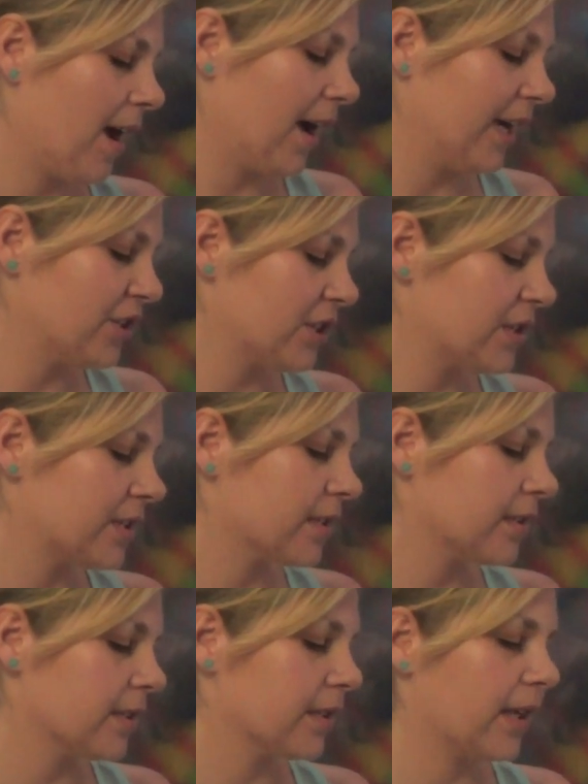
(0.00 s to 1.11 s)
I
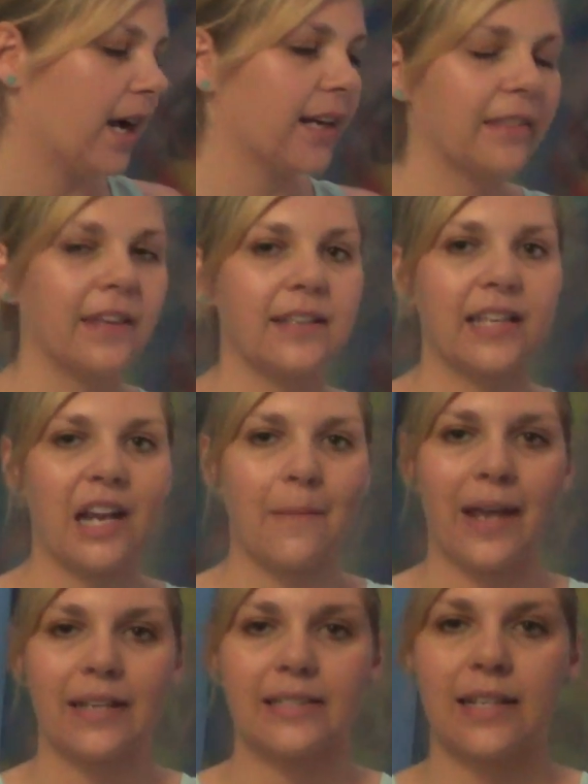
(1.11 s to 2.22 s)
just cut things out of
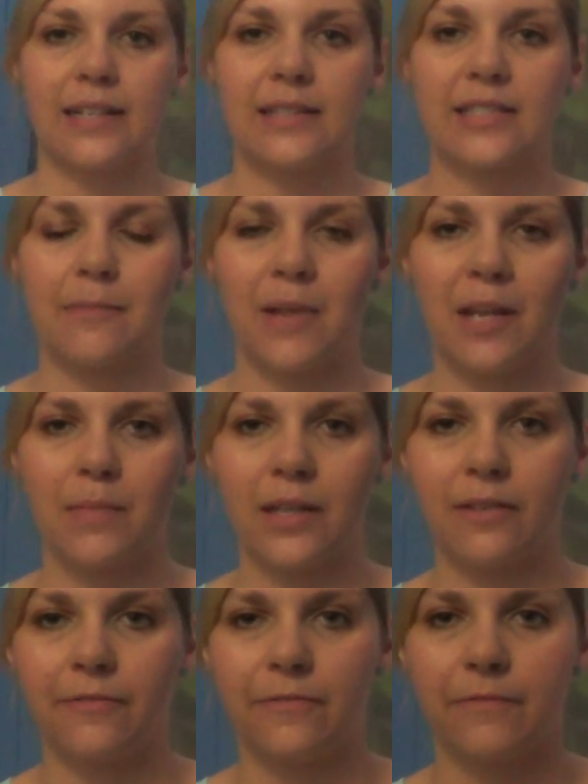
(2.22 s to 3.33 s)
magazines that made
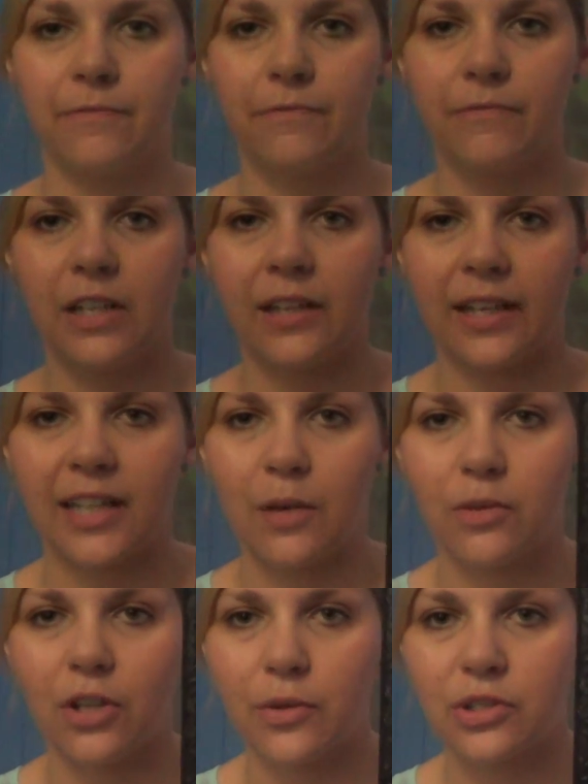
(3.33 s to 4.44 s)
me feel like they
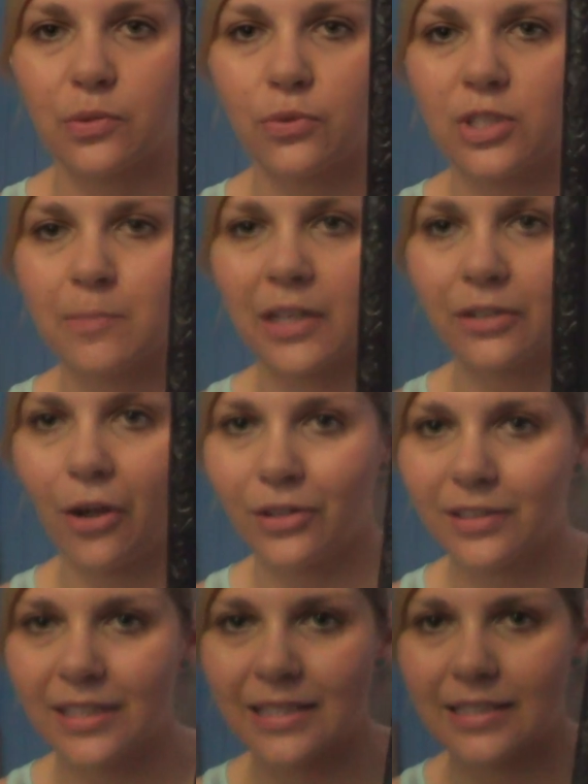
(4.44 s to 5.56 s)
were going towards my goal,
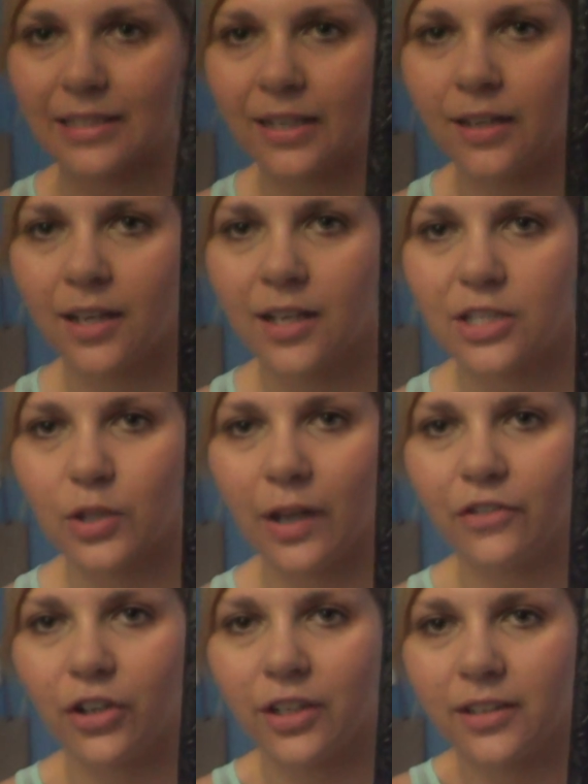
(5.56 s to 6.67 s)
and this is it. So
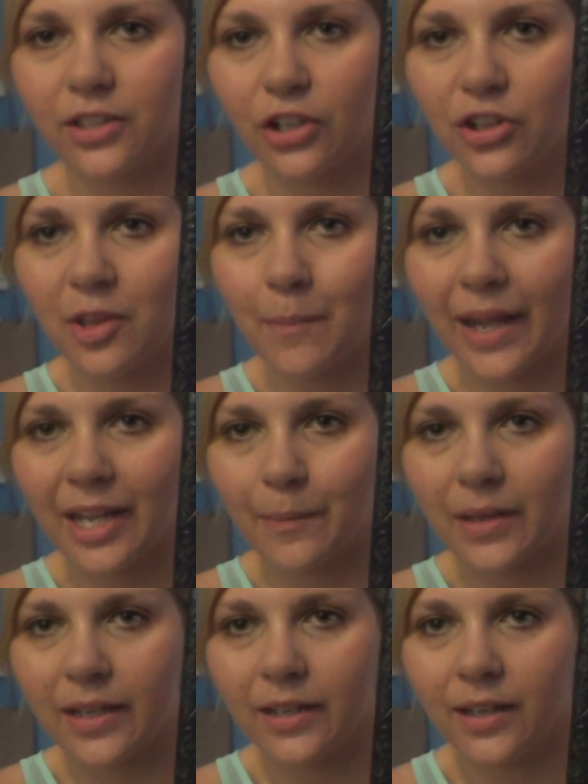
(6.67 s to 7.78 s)
I've got, you know, the
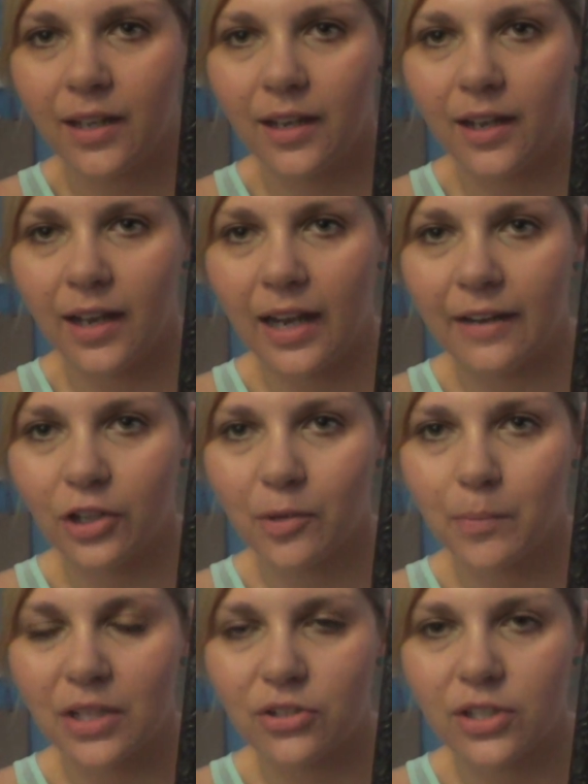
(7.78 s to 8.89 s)
baby, and I've
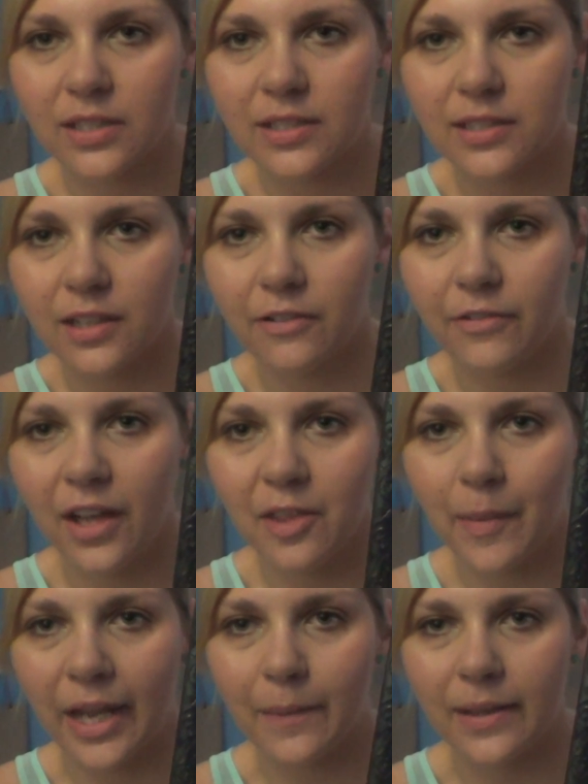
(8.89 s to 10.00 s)
got pictures of other
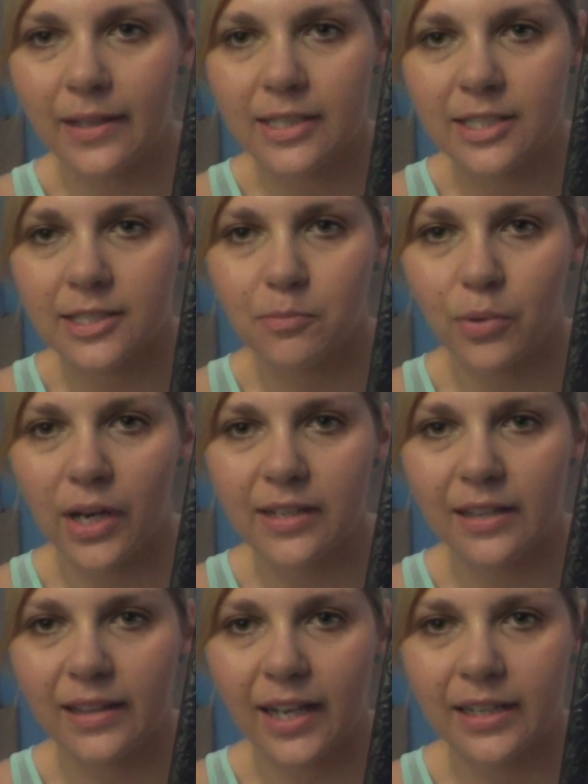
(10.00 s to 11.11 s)
babies,
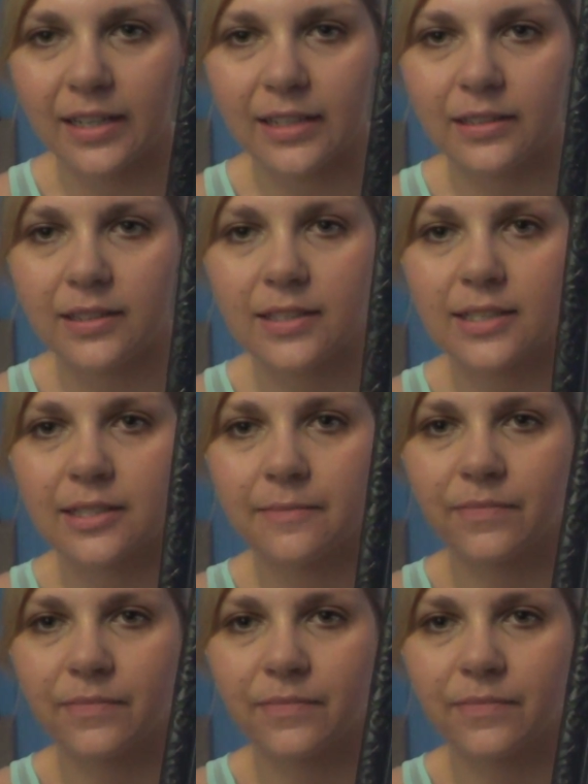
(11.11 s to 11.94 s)
pregnant ladies,